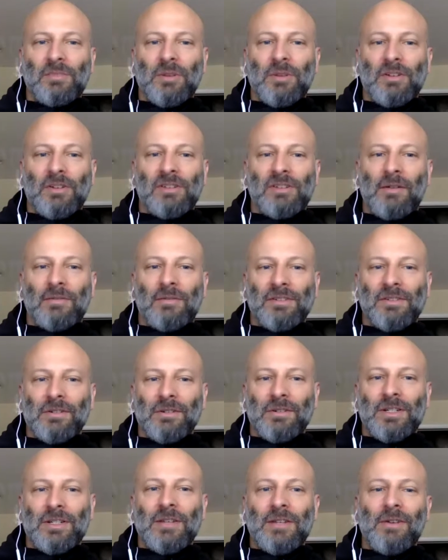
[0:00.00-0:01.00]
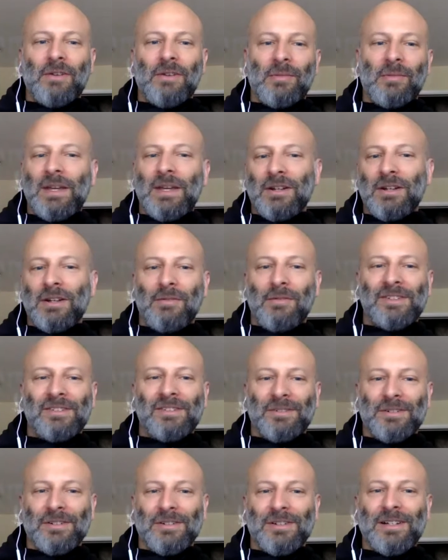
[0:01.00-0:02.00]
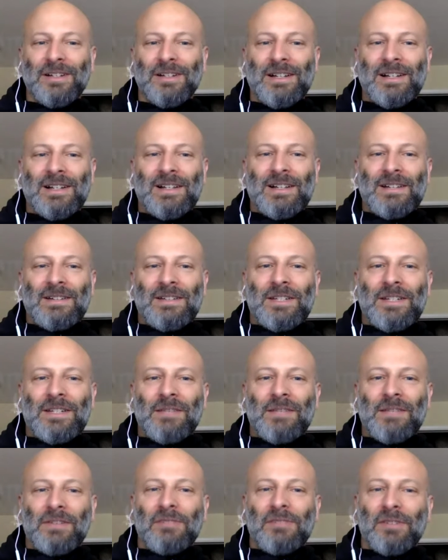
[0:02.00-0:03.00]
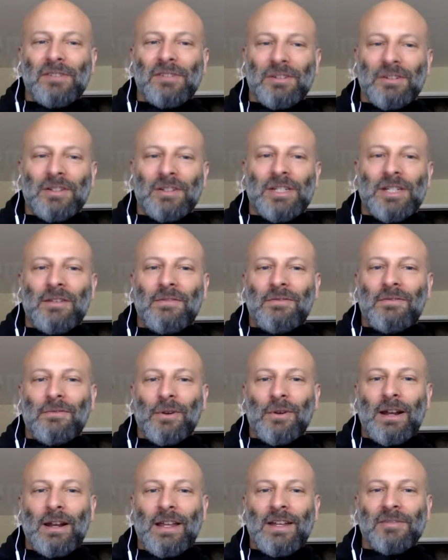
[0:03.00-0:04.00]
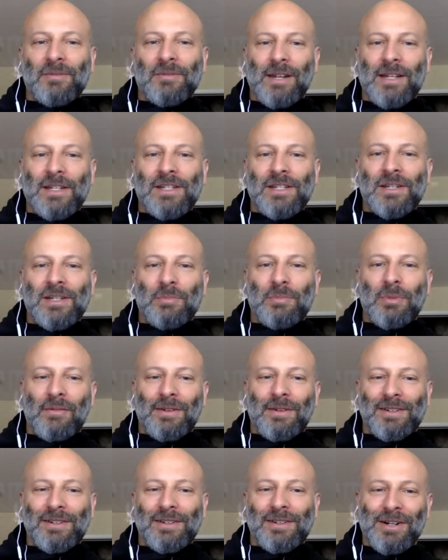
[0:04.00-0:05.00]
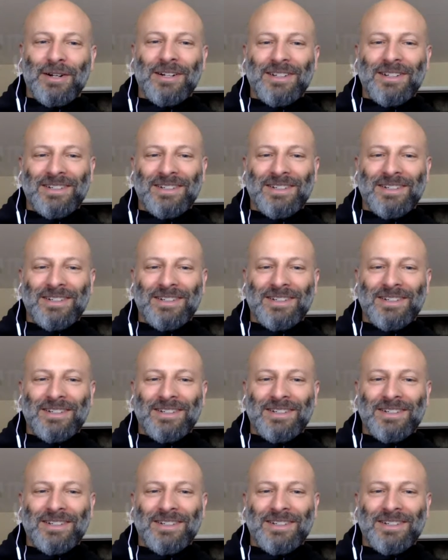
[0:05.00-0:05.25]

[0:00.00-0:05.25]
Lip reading: Experience Officer, Chief Automation Officer, this one's good, Chief Freelance Relationship Officer.